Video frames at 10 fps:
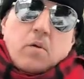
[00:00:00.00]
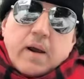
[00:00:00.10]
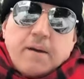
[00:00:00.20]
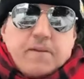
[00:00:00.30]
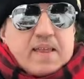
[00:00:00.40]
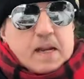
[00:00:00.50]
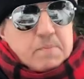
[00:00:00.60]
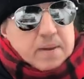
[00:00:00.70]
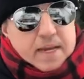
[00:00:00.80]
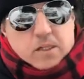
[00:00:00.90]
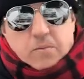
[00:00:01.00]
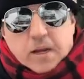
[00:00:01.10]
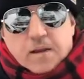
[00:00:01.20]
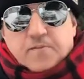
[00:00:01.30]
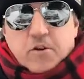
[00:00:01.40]
Ralphie, that had passed
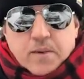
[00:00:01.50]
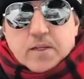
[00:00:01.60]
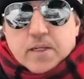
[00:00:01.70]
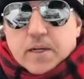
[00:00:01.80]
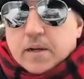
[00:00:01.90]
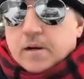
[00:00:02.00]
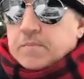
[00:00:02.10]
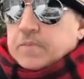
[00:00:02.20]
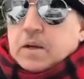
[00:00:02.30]
away a few months ago,